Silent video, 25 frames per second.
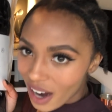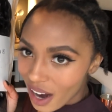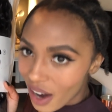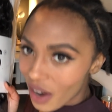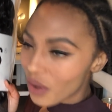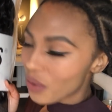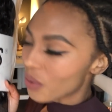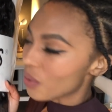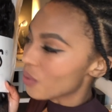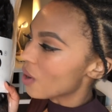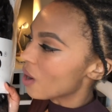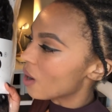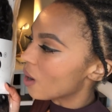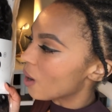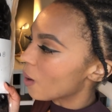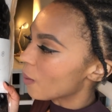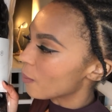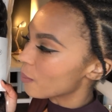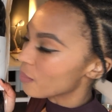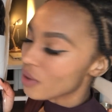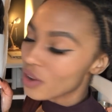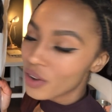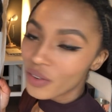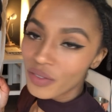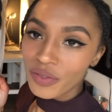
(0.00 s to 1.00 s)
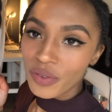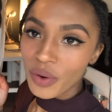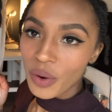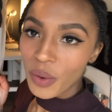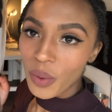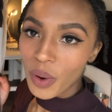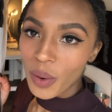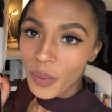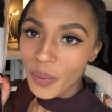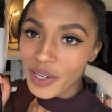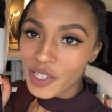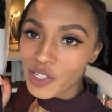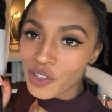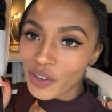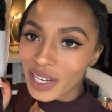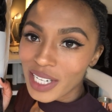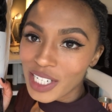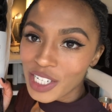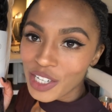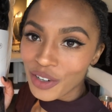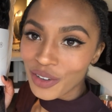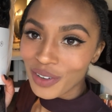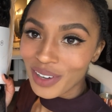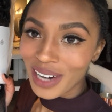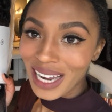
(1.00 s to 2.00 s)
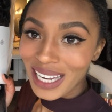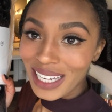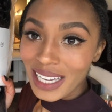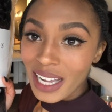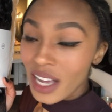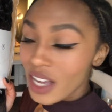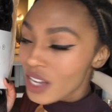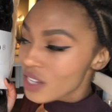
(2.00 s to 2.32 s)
for what we're trying to create.